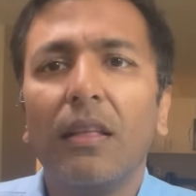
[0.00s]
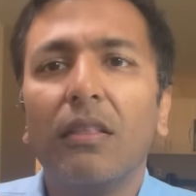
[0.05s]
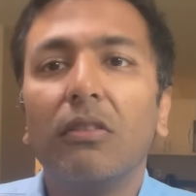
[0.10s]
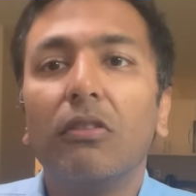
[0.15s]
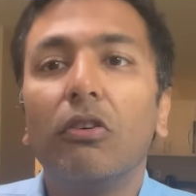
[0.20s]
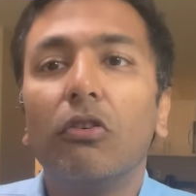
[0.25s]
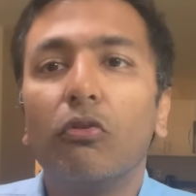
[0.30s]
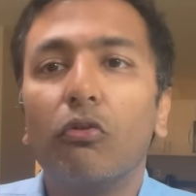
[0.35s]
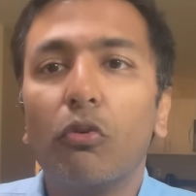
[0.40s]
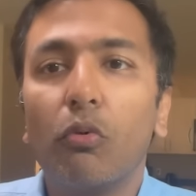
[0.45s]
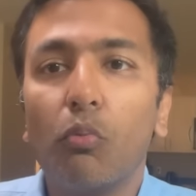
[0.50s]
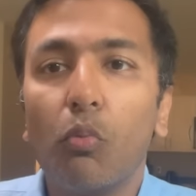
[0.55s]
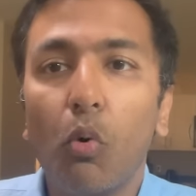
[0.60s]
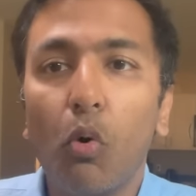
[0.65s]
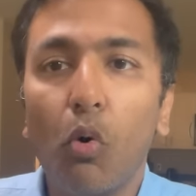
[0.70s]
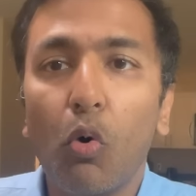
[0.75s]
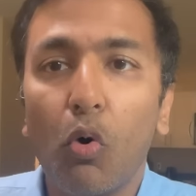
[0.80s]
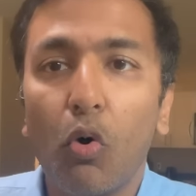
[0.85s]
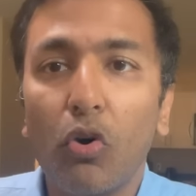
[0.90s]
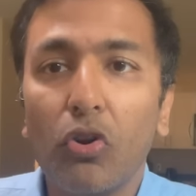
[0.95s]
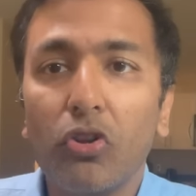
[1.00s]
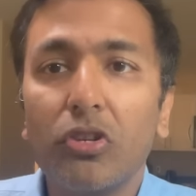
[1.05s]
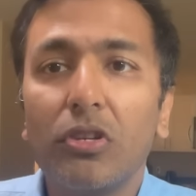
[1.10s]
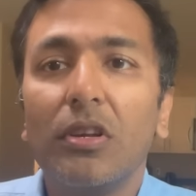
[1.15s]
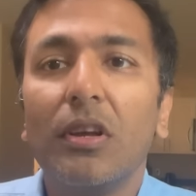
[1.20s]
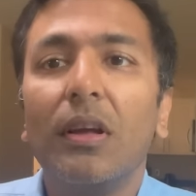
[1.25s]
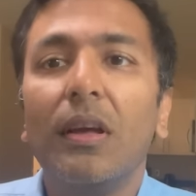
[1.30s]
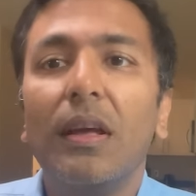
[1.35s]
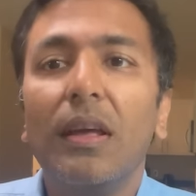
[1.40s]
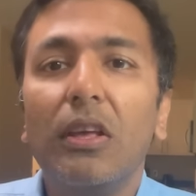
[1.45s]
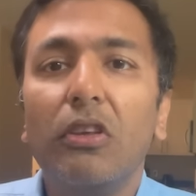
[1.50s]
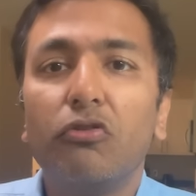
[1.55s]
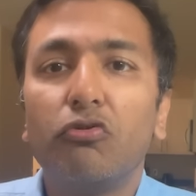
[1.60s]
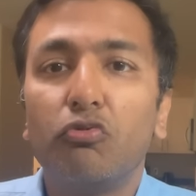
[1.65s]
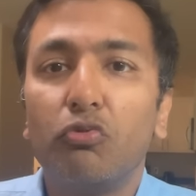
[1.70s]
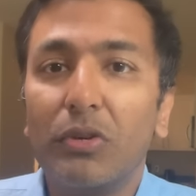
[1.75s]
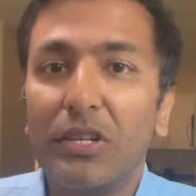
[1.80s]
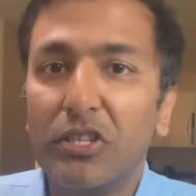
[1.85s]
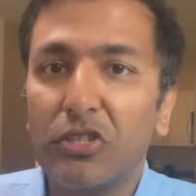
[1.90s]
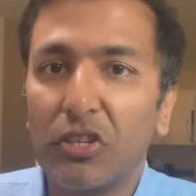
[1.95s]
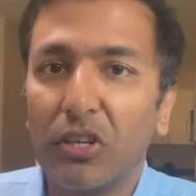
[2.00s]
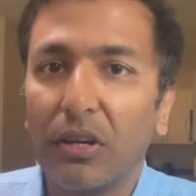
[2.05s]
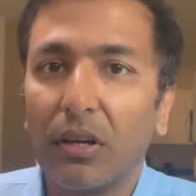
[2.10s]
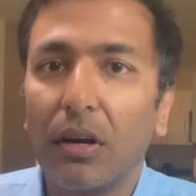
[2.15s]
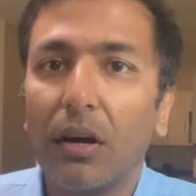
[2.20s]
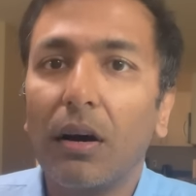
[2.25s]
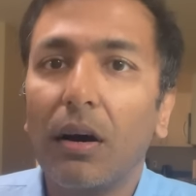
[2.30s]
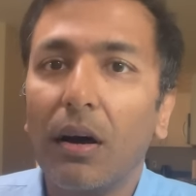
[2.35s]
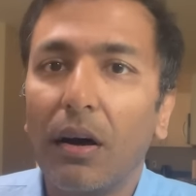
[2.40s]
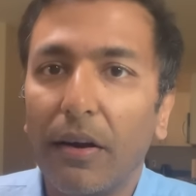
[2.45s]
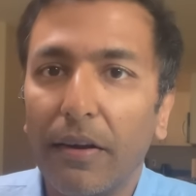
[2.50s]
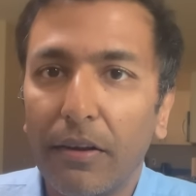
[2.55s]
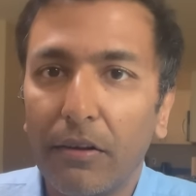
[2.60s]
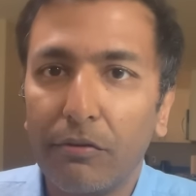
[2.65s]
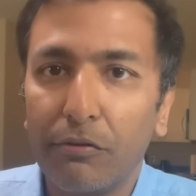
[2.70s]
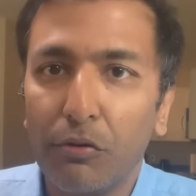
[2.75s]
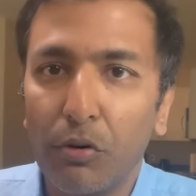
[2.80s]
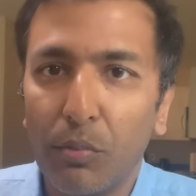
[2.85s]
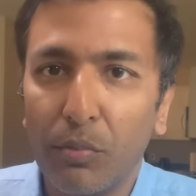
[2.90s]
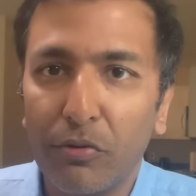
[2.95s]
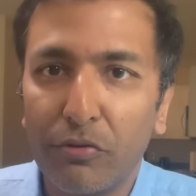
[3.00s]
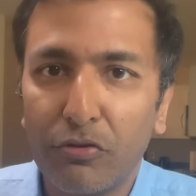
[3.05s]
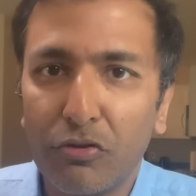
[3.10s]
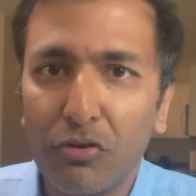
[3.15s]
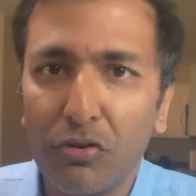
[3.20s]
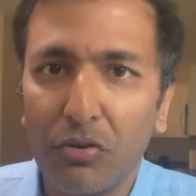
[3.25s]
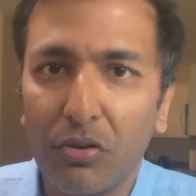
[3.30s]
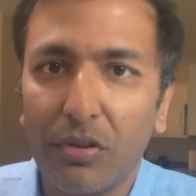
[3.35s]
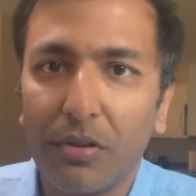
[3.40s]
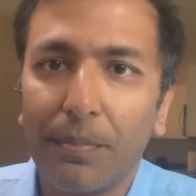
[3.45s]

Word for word: The reward is reaching a higher form of truth.